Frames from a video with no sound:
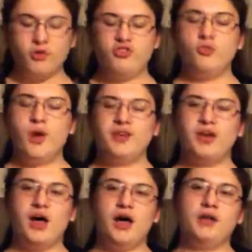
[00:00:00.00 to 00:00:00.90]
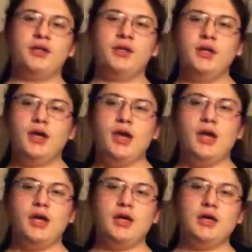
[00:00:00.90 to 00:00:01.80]
she went on
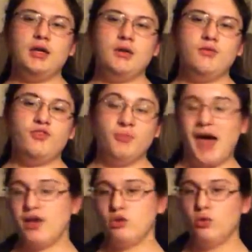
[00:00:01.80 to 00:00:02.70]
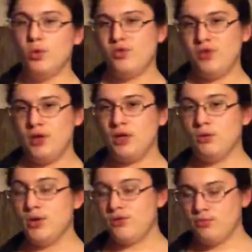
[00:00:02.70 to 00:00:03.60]
a sabbatical
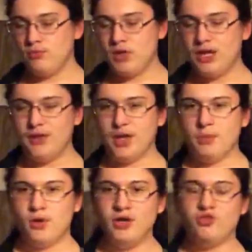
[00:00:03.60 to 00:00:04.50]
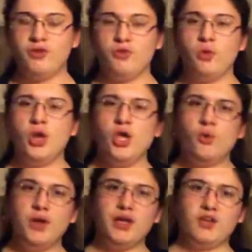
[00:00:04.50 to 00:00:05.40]
with healing up her injury, so
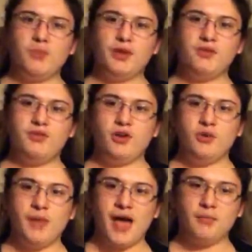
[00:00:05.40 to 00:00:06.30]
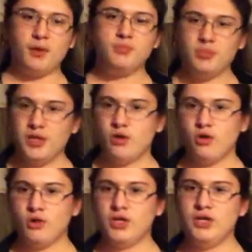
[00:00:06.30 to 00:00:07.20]
we can expect to see her back probably
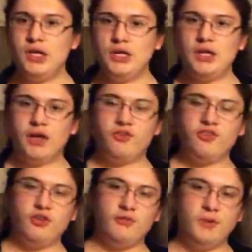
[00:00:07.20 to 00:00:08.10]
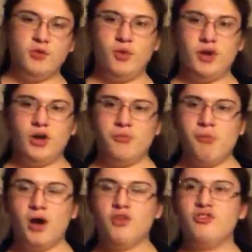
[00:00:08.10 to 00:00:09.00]
early next year, February or
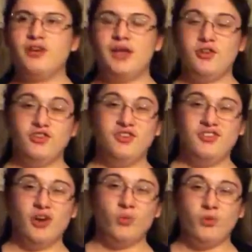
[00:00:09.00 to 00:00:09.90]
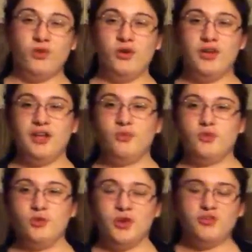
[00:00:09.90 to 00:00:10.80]
March, now that she's done with her dates
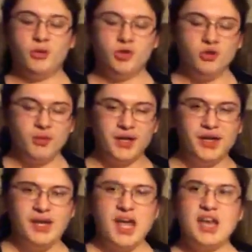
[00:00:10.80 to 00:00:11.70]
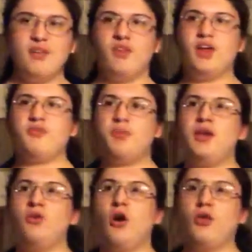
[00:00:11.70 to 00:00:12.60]
with USW. But nevertheless,
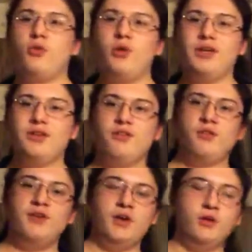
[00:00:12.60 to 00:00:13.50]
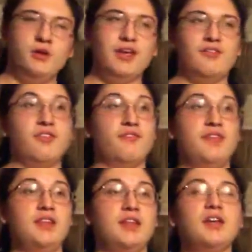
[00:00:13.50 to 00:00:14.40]
Peyton Hawthorne gets the
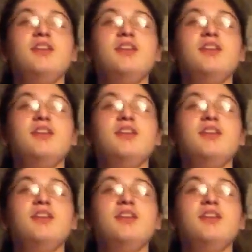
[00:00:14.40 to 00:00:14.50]
win.